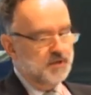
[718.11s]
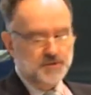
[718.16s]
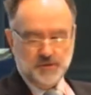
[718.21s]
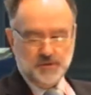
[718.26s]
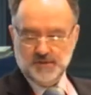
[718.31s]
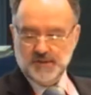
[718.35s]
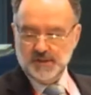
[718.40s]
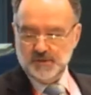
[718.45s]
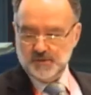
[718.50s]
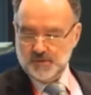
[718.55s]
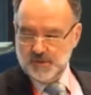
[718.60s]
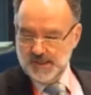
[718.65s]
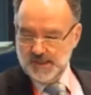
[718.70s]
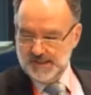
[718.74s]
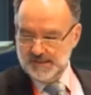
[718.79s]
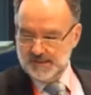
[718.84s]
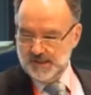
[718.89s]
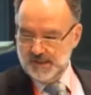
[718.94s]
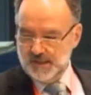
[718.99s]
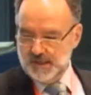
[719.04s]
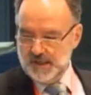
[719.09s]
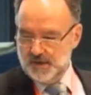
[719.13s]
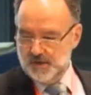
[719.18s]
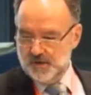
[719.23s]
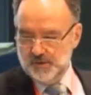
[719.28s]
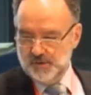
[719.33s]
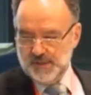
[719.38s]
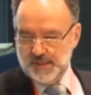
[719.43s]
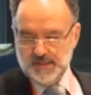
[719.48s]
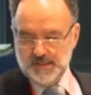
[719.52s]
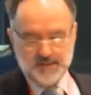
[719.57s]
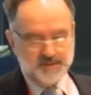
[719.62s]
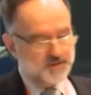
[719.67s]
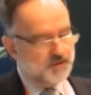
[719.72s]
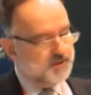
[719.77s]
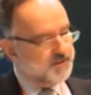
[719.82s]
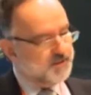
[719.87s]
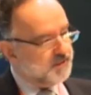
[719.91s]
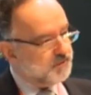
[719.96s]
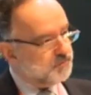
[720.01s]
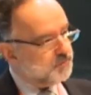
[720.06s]
So that's why I say GODAN
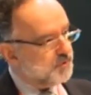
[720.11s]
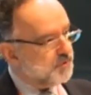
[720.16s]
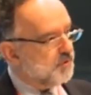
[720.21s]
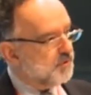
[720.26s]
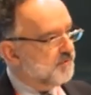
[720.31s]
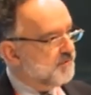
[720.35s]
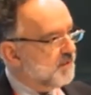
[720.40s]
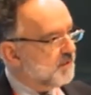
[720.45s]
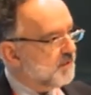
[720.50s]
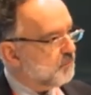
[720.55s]
is a network of